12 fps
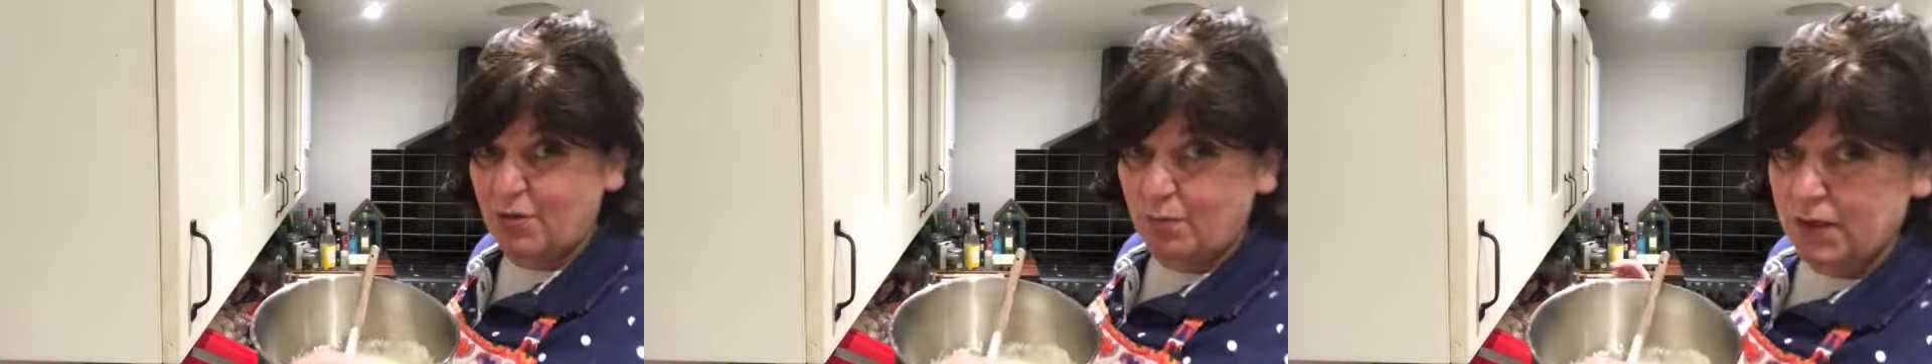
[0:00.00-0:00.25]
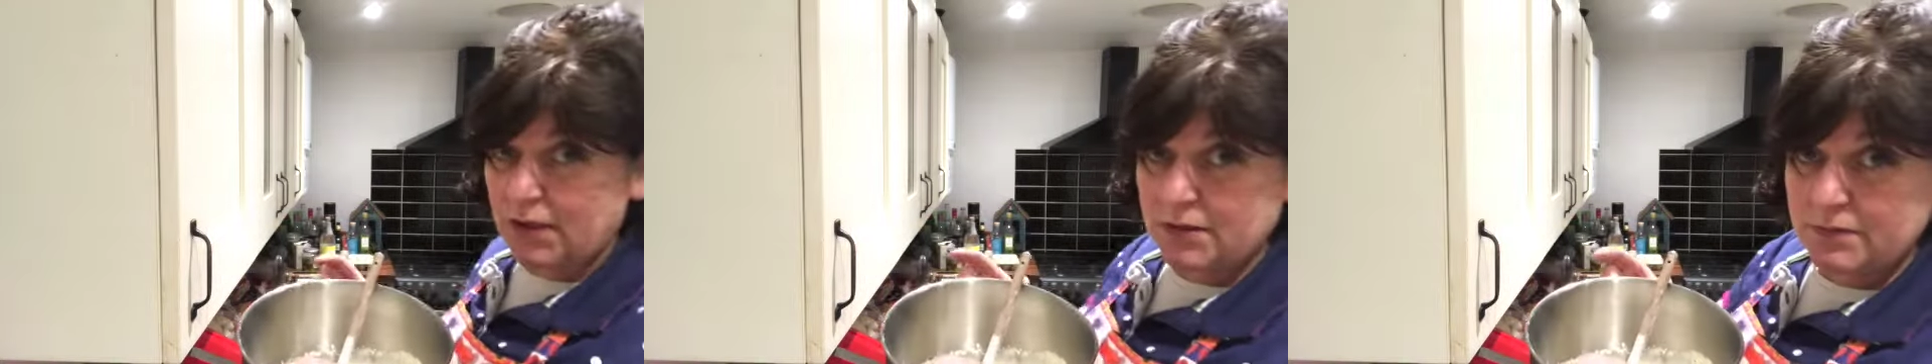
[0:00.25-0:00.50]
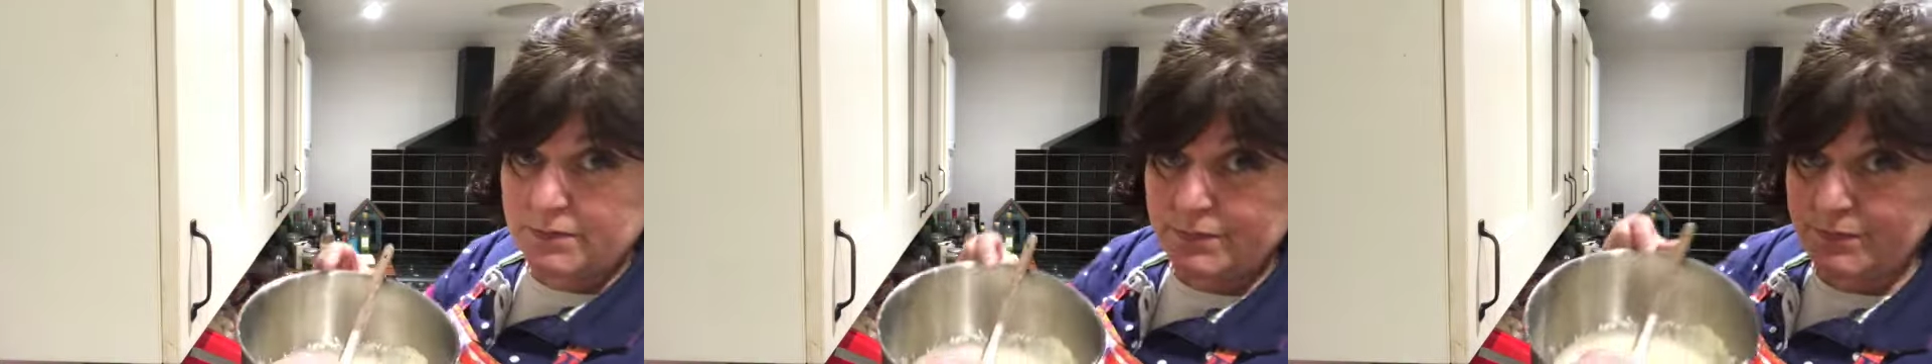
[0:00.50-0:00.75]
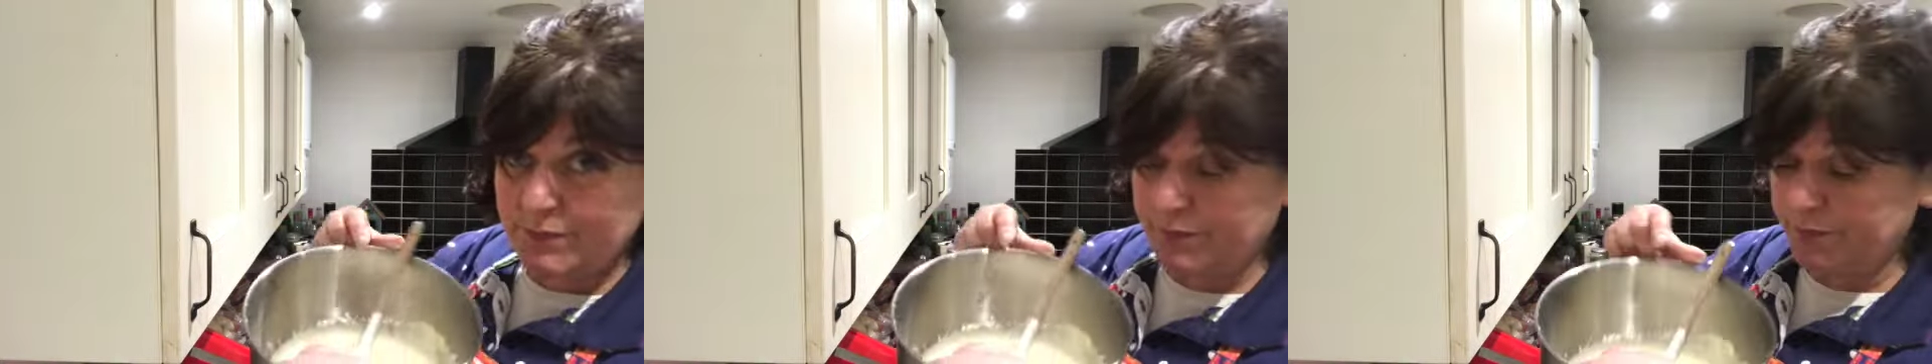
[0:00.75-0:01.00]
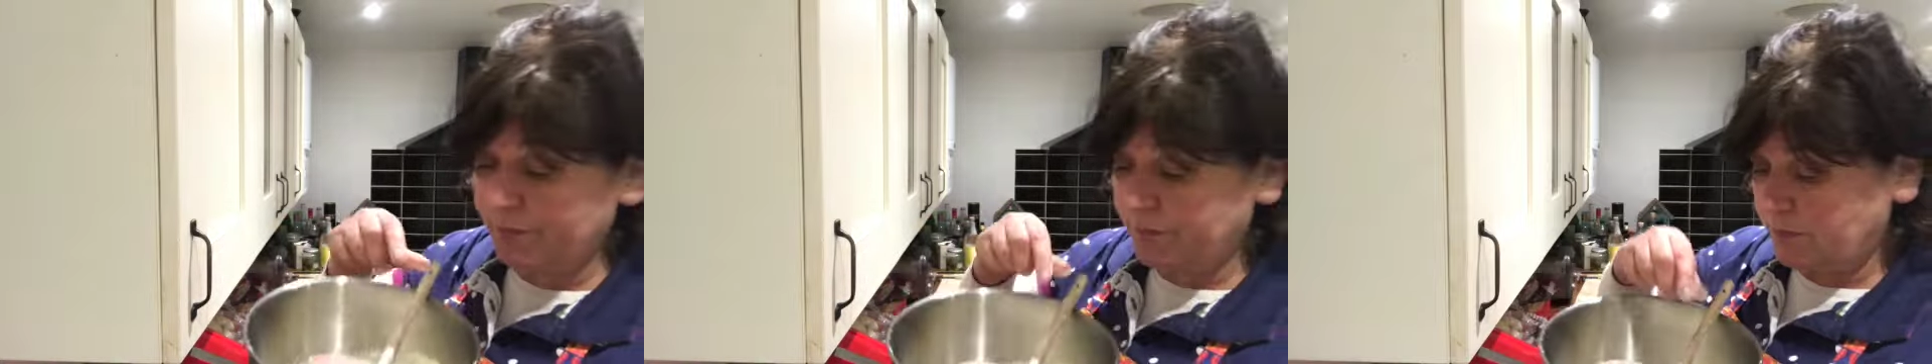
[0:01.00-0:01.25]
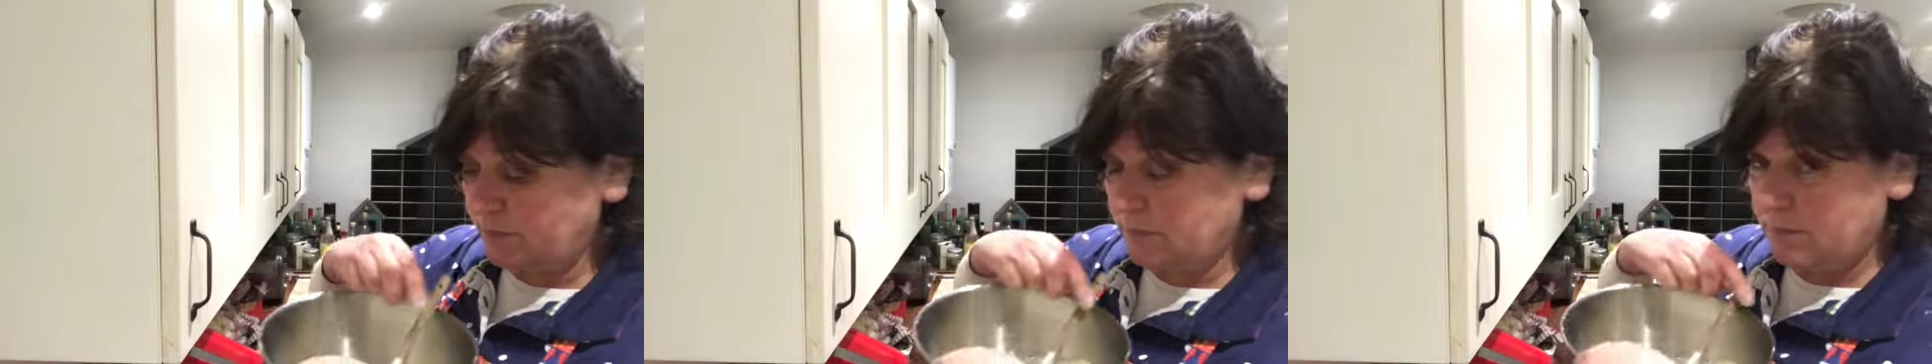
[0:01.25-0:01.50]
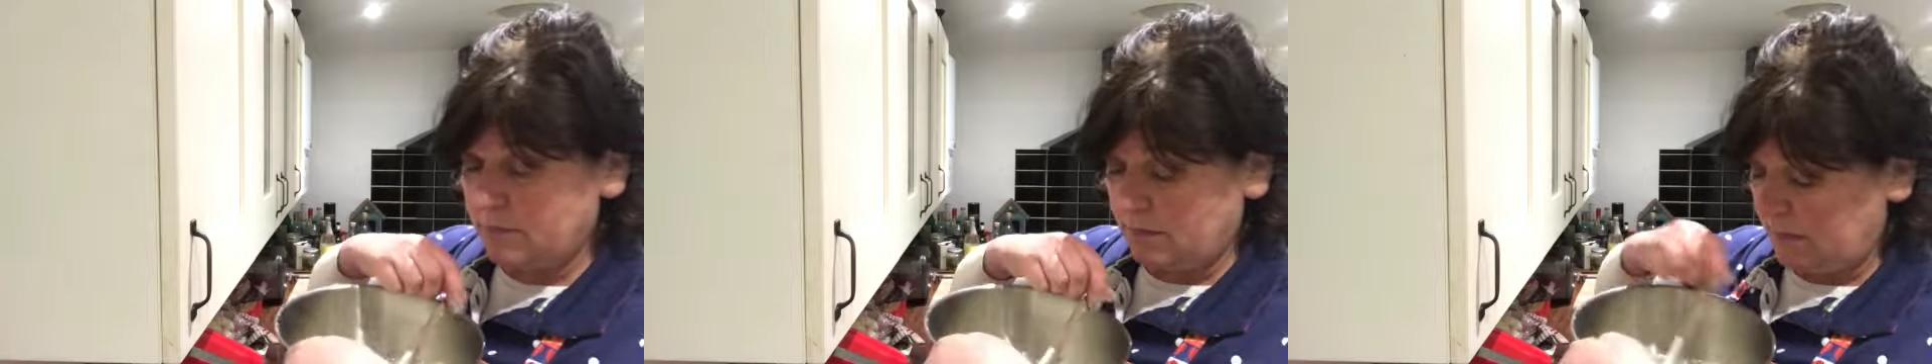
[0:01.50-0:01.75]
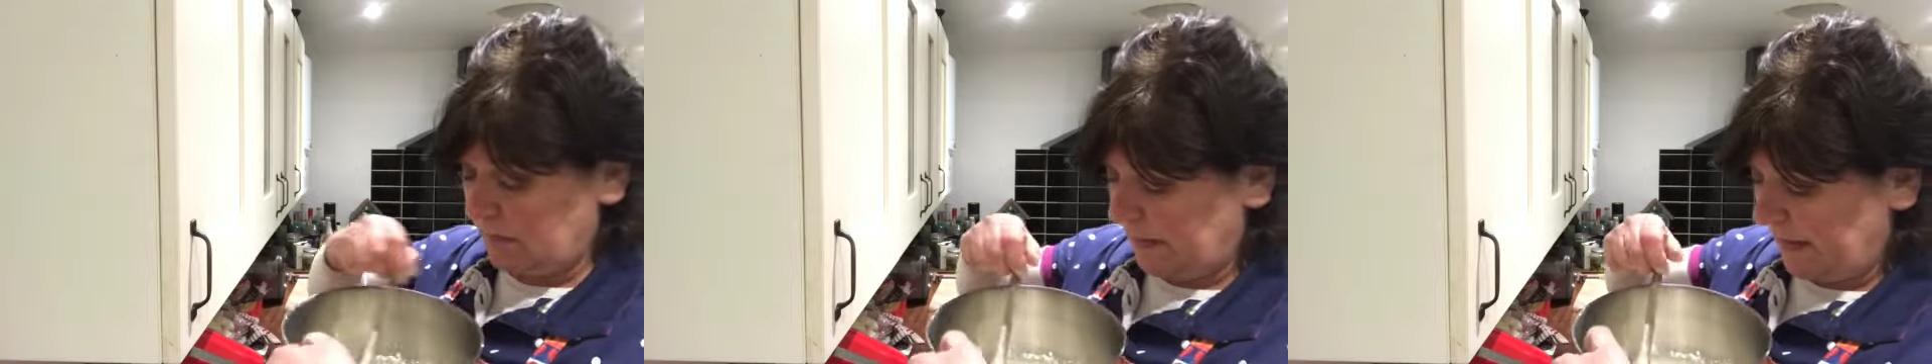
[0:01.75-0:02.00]
omelette.
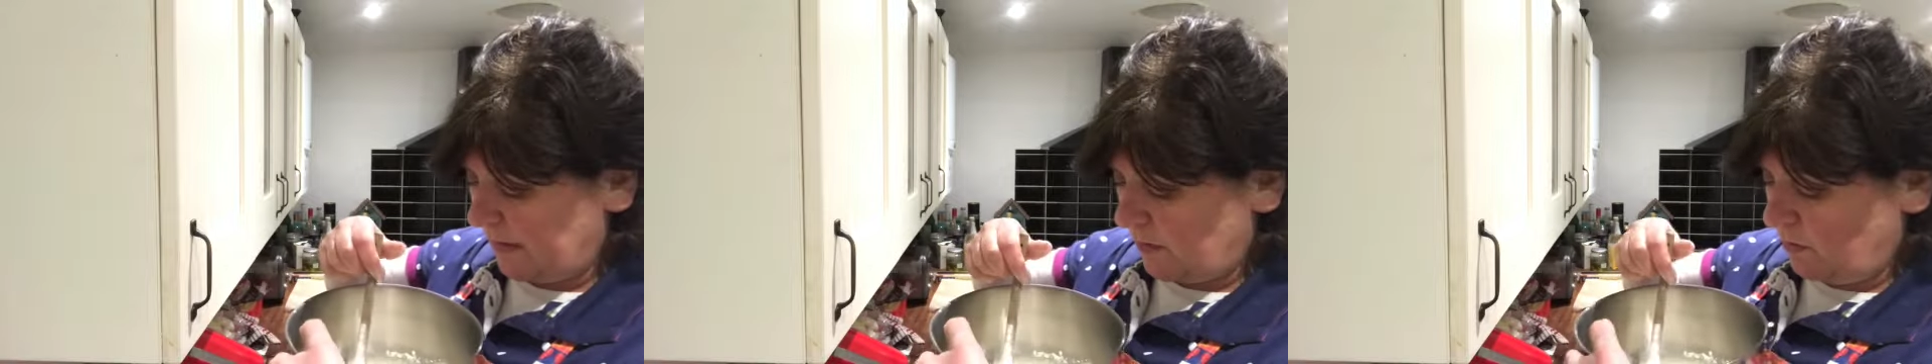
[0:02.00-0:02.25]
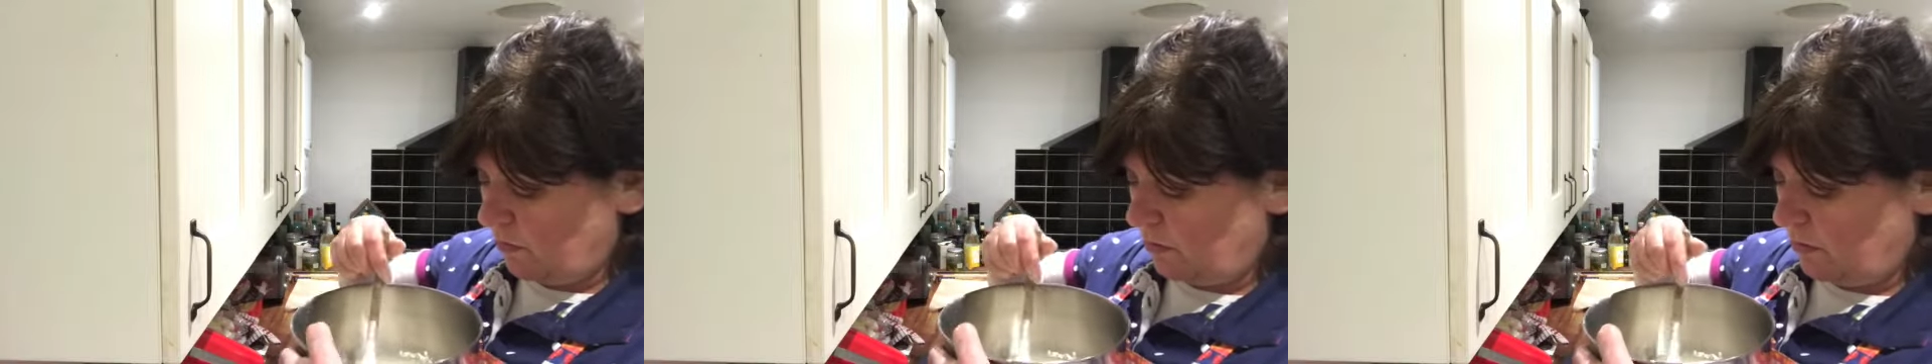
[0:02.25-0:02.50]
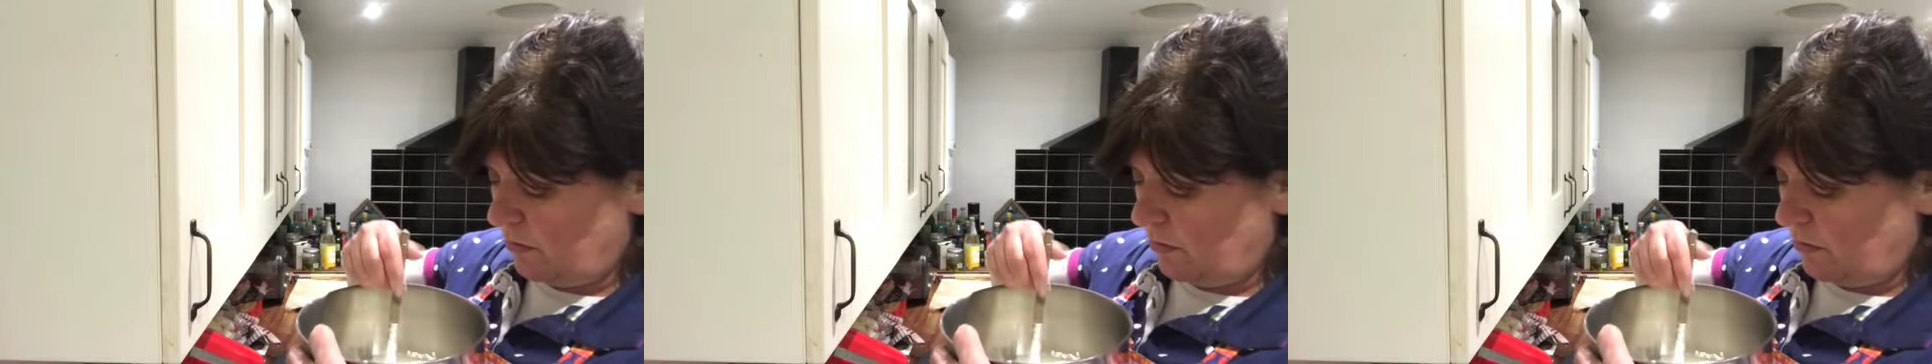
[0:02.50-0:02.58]
I guess not.